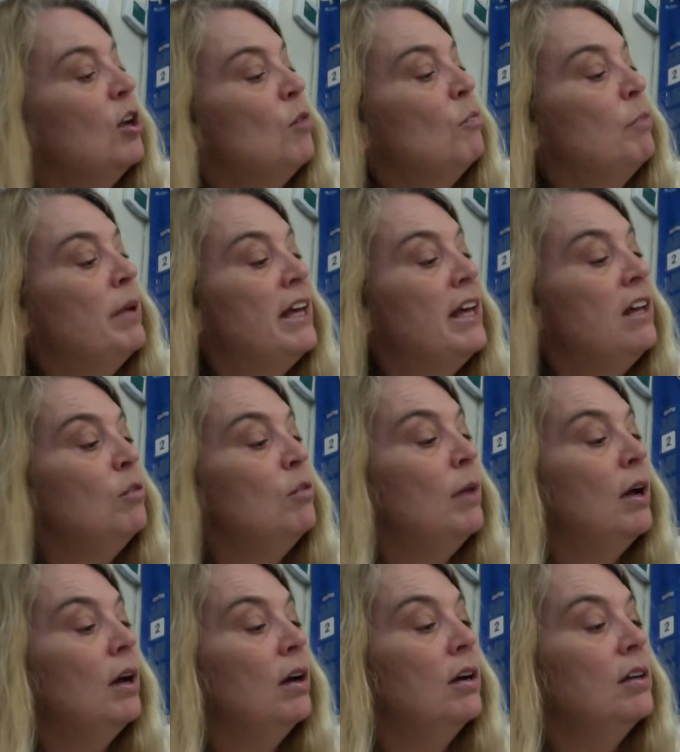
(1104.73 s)
Pill
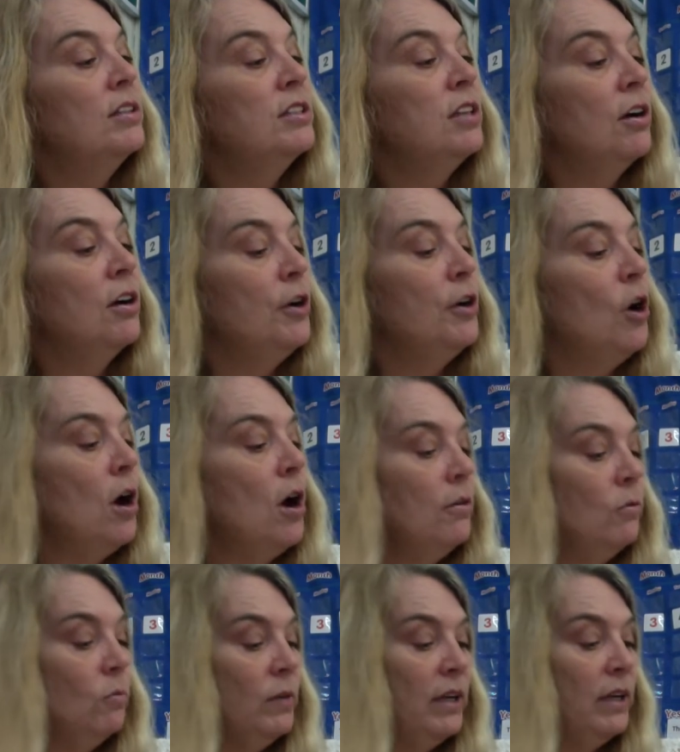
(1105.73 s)
bugs are
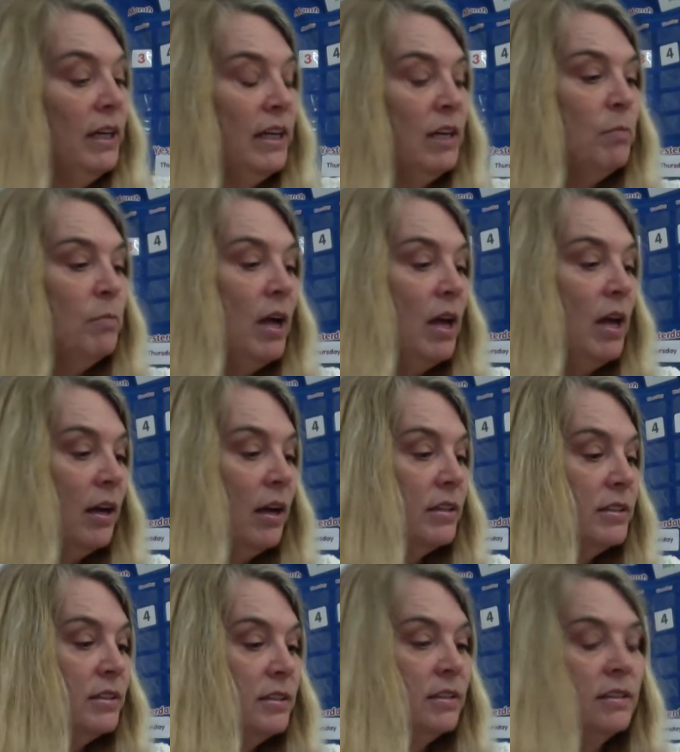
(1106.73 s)
not really
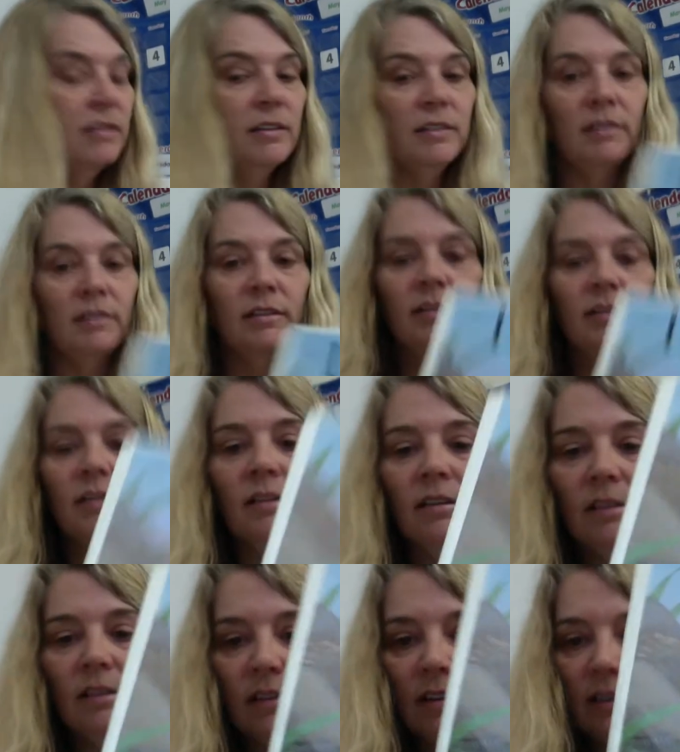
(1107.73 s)
bugs.
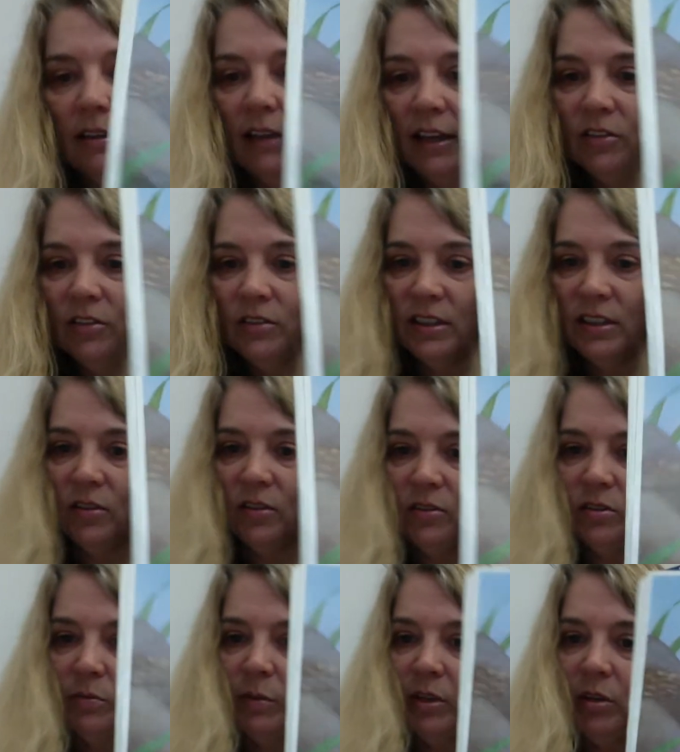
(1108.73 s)
Can you see those
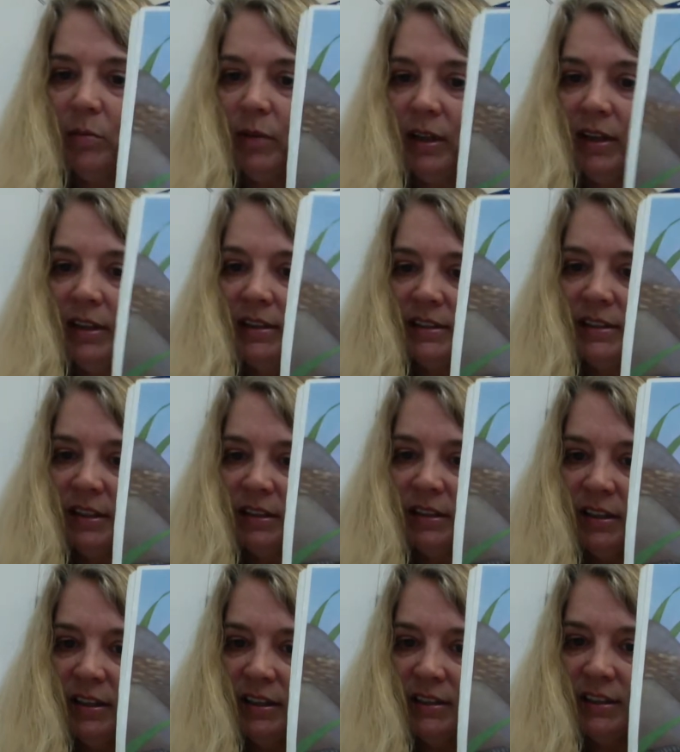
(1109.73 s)
pill bugs?
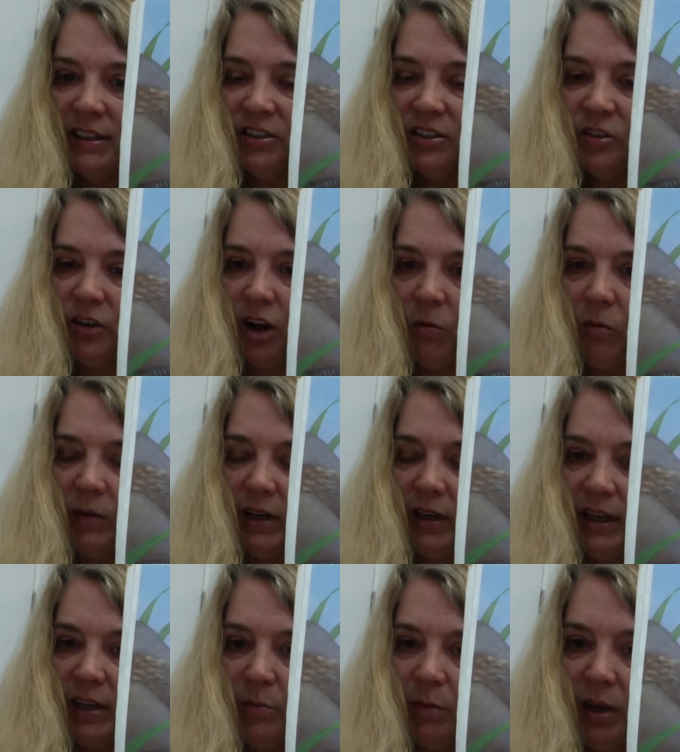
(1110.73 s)
It says they're not
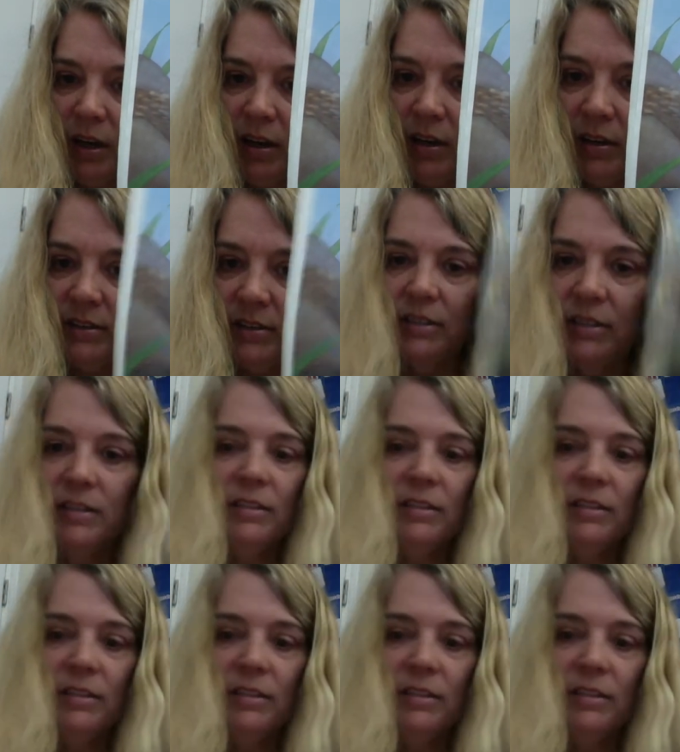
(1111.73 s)
really bugs.